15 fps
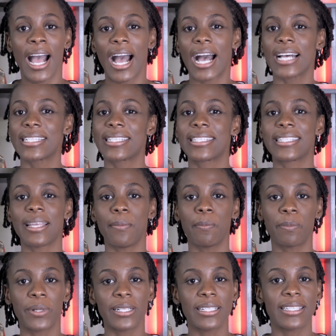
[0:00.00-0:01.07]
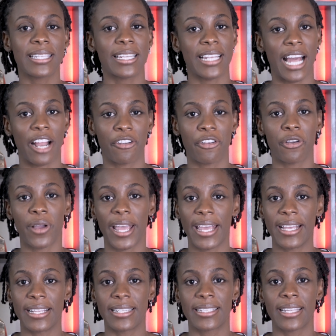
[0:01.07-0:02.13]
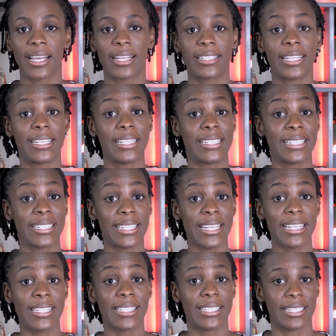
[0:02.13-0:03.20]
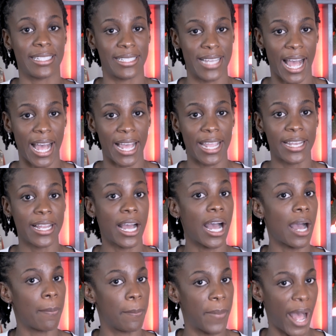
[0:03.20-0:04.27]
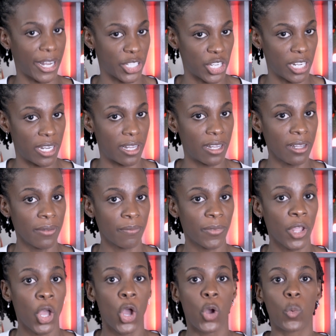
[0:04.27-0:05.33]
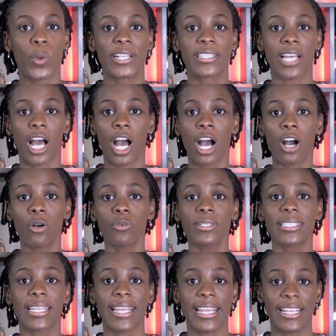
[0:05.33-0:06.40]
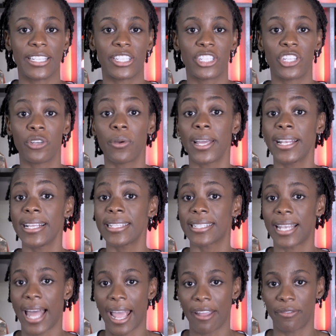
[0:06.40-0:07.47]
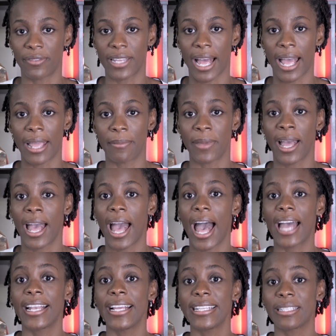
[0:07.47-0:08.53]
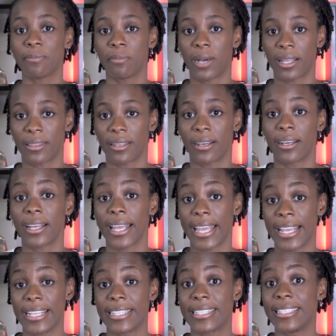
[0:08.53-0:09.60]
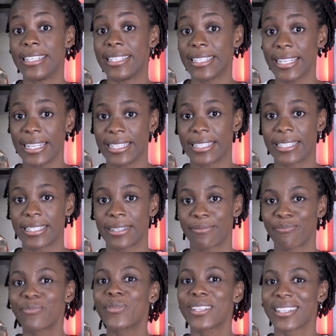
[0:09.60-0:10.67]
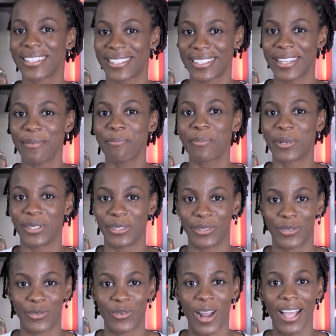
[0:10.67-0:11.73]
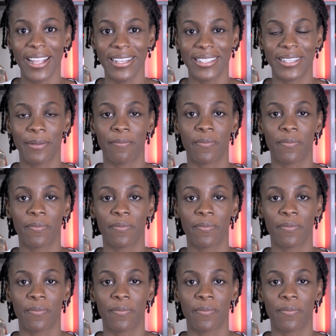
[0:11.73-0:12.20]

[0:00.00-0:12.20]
A simple scenario is the deceased died a bachelor without issue in his lifetime and his mother is deceased. Simple, right?